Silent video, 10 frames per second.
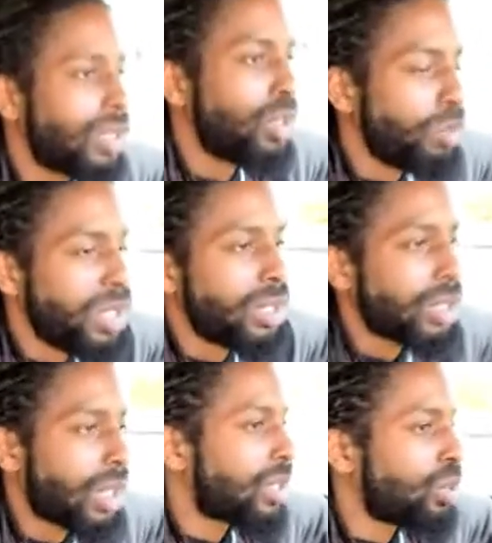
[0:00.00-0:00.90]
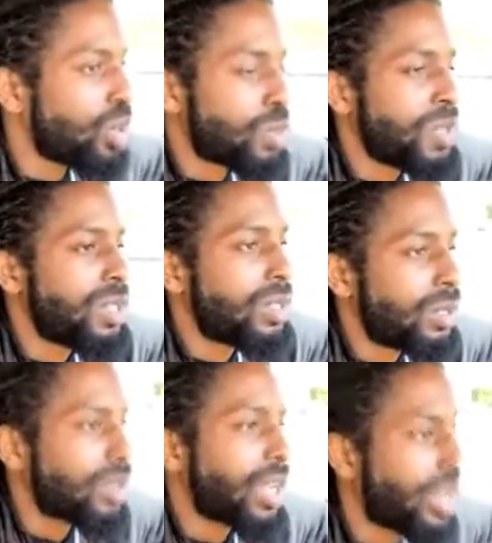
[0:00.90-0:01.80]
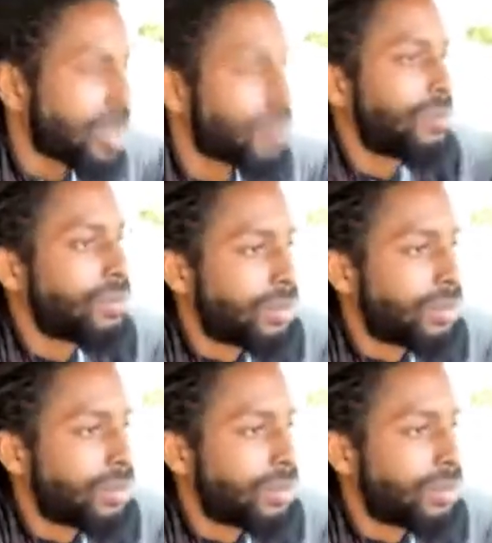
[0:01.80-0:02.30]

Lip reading: you'll just be kind of